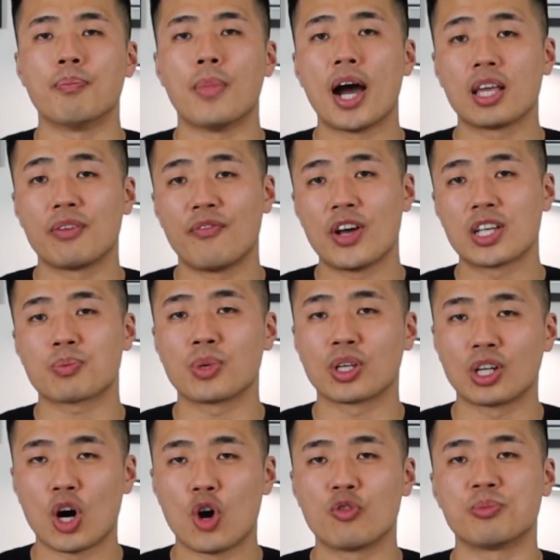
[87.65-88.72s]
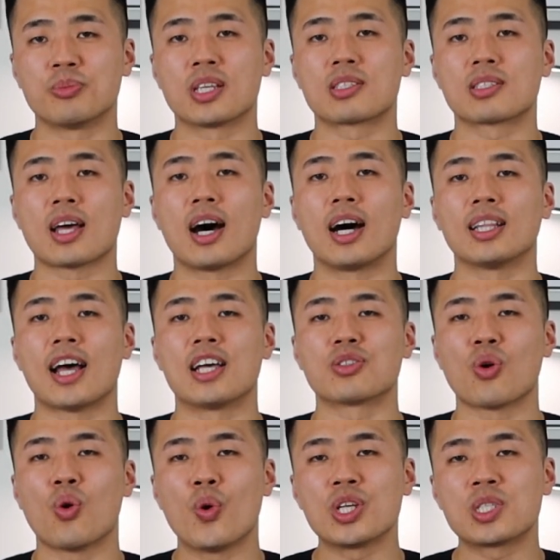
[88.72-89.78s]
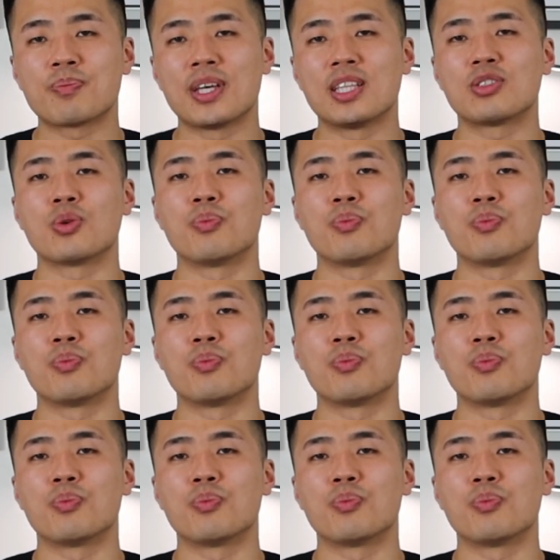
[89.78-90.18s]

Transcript: My investment goal from the start has always been